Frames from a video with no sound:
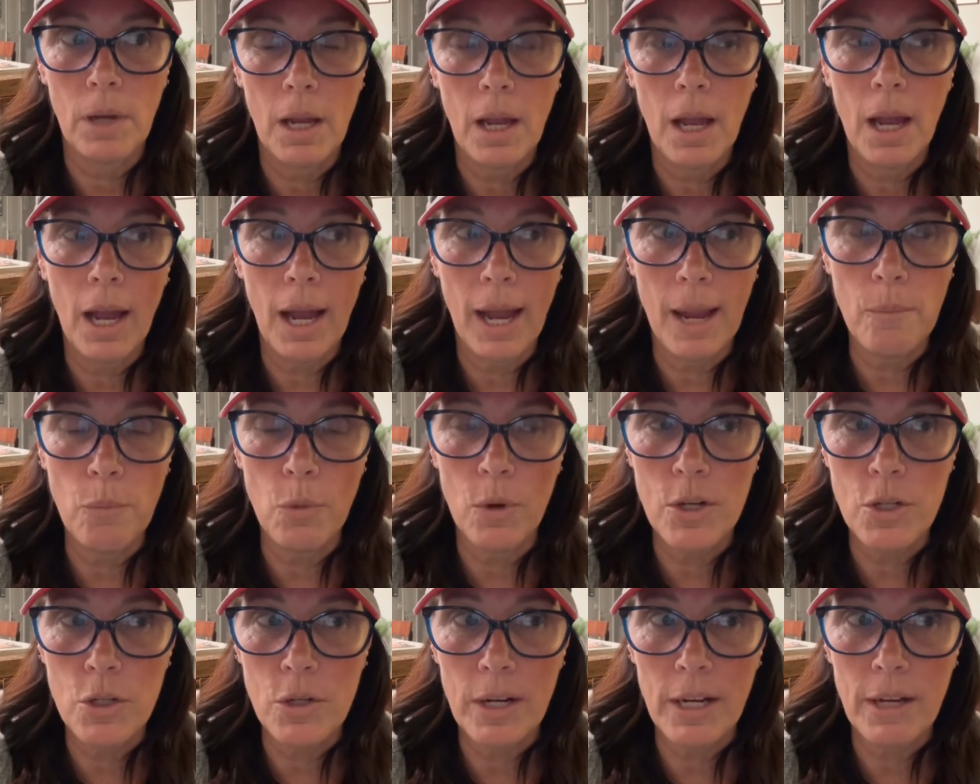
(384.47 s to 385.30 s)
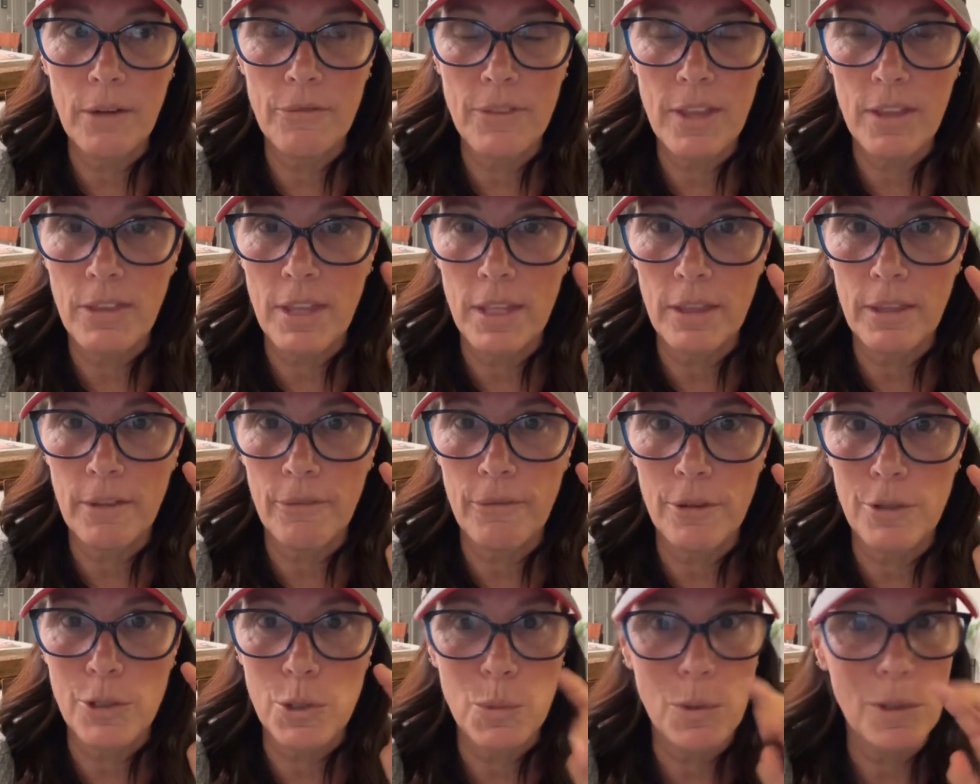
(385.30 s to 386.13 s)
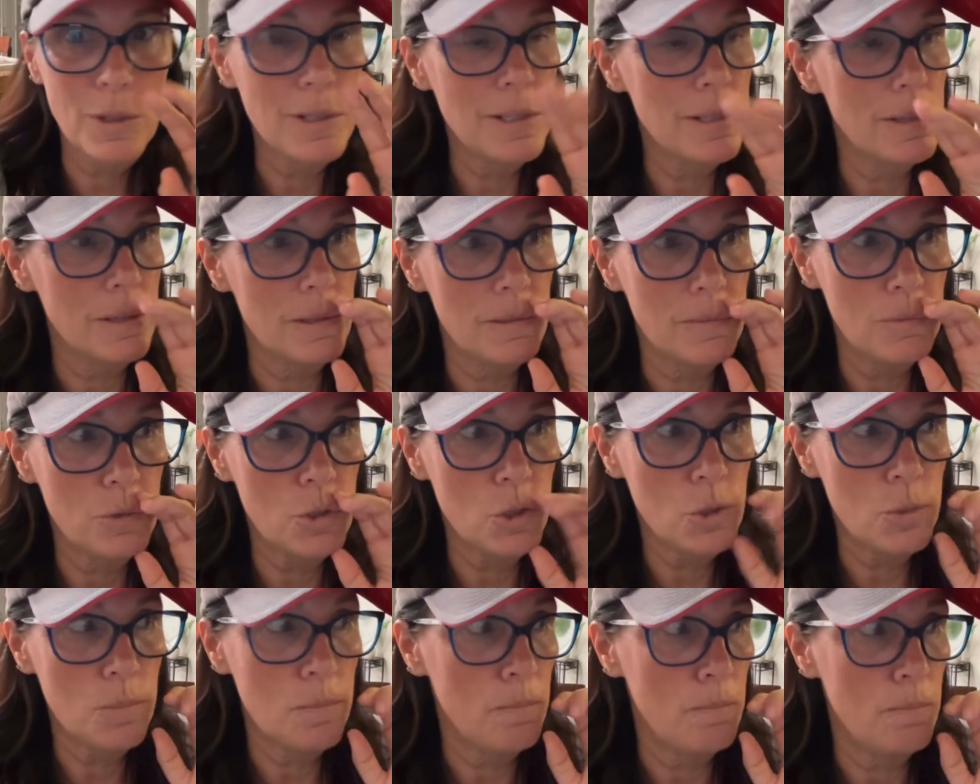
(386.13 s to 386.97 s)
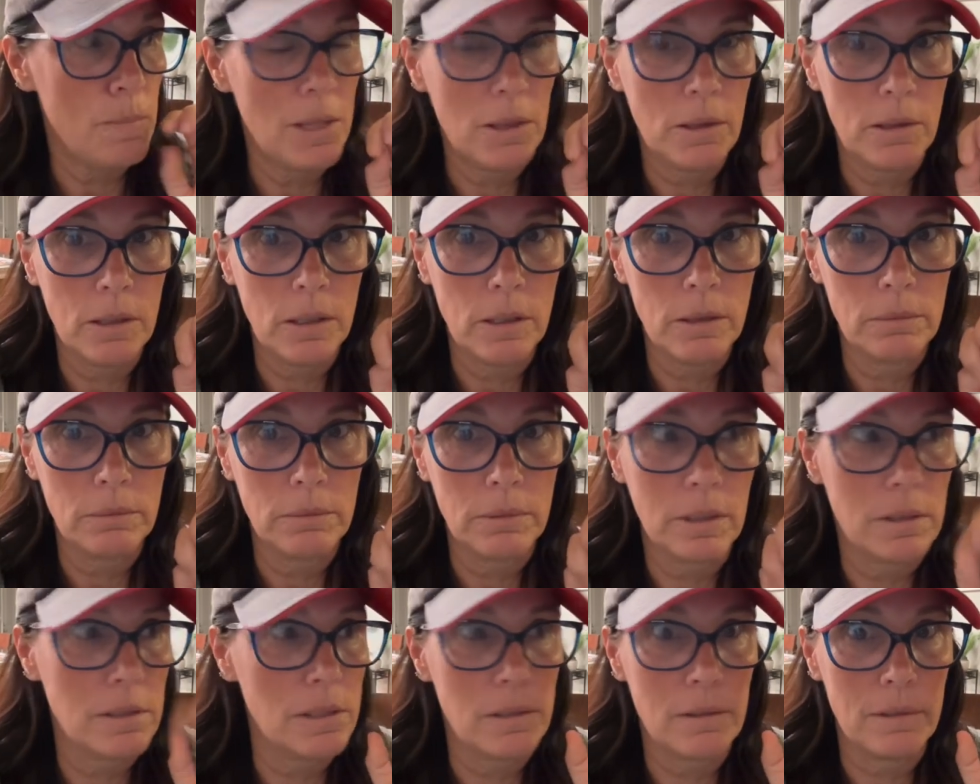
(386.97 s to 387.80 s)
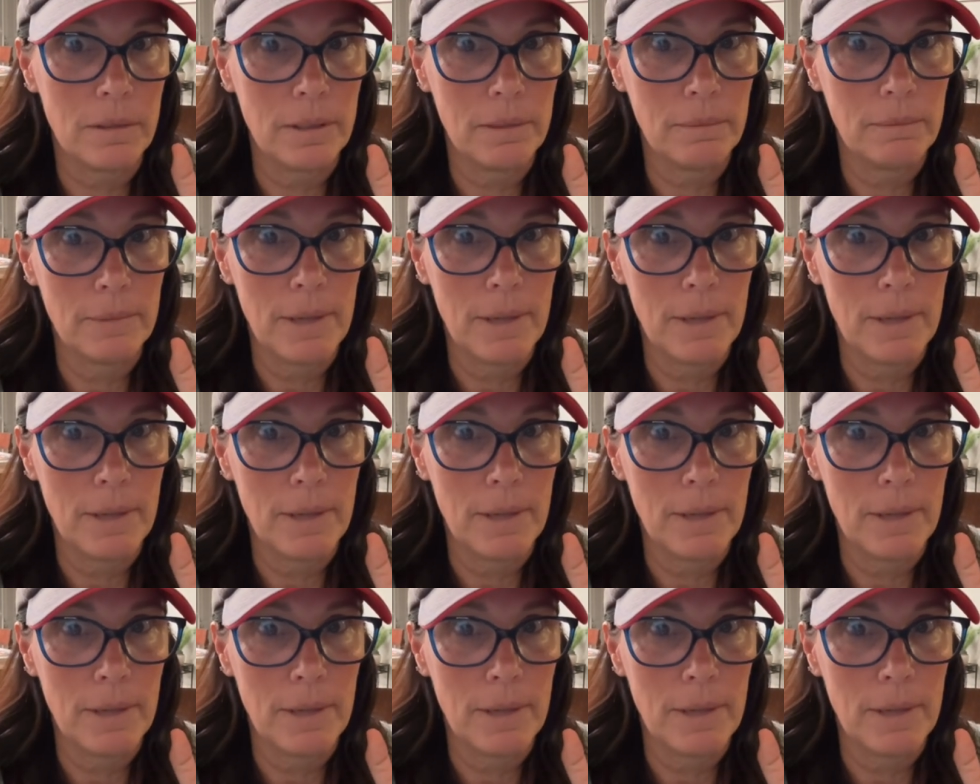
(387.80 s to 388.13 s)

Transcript: I'm wondering if they think the first worst is Schmittler. It's the only,